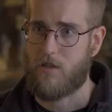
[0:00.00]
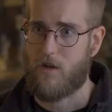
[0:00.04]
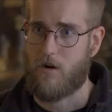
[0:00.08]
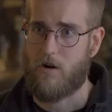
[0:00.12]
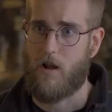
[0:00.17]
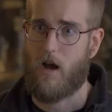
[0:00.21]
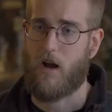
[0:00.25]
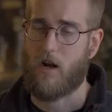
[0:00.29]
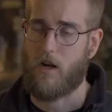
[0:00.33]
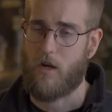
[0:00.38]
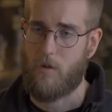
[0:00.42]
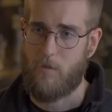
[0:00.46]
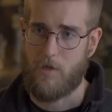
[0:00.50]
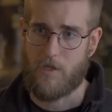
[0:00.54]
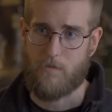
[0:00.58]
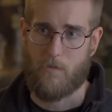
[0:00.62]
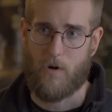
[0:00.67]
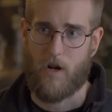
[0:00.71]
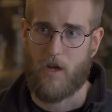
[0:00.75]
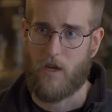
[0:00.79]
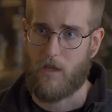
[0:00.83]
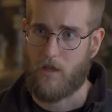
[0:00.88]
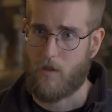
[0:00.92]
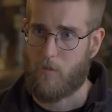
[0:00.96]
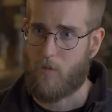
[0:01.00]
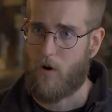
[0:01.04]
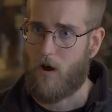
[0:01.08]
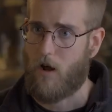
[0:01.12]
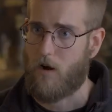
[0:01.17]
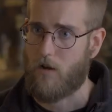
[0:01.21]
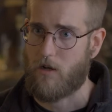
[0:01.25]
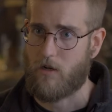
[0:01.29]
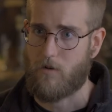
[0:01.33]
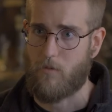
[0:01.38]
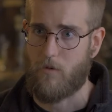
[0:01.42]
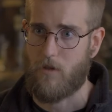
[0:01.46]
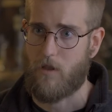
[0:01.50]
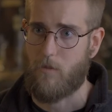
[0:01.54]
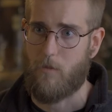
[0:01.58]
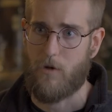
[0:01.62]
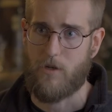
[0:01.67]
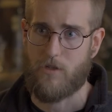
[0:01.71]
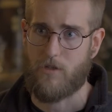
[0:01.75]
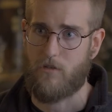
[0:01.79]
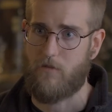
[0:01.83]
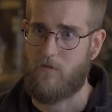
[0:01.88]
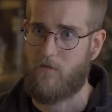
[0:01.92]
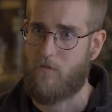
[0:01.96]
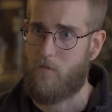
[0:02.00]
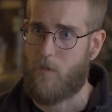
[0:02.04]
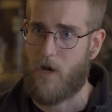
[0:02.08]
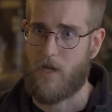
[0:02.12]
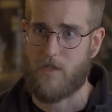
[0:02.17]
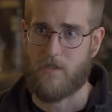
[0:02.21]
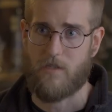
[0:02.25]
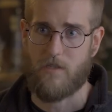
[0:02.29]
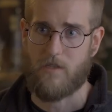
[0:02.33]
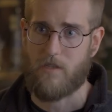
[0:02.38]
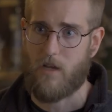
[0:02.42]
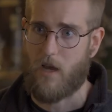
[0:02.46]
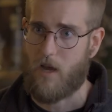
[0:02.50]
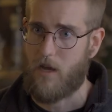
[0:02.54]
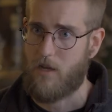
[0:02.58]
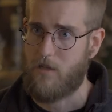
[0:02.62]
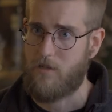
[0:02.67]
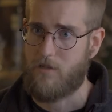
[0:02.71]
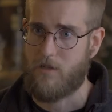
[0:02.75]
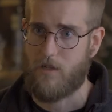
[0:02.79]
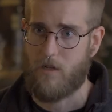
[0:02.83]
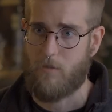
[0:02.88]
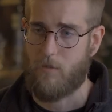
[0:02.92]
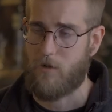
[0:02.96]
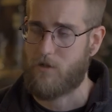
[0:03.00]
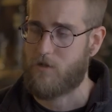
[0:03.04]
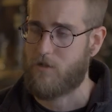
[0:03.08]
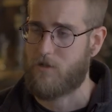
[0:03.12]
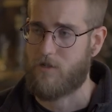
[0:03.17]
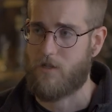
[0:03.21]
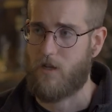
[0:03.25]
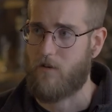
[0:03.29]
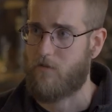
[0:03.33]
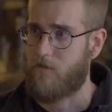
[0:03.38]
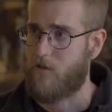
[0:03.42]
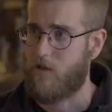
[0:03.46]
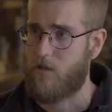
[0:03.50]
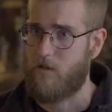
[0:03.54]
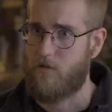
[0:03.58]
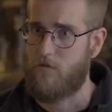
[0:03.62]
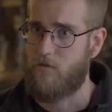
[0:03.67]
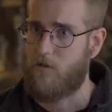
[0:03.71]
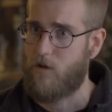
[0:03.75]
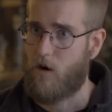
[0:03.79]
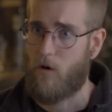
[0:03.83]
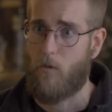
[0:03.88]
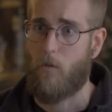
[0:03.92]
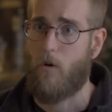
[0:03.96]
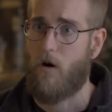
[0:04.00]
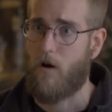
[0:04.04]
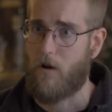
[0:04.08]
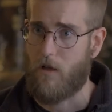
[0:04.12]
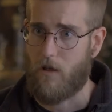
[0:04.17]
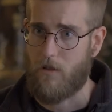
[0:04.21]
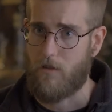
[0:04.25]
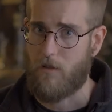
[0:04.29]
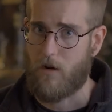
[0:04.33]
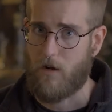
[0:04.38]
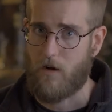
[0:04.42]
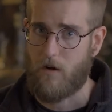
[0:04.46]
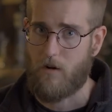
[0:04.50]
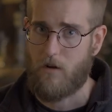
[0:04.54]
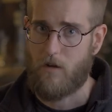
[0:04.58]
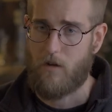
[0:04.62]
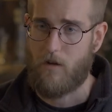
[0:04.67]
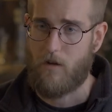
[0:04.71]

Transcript: They're not going to be spraying the product with a bunch of pesticides and a bunch of stuff that you don't want on there.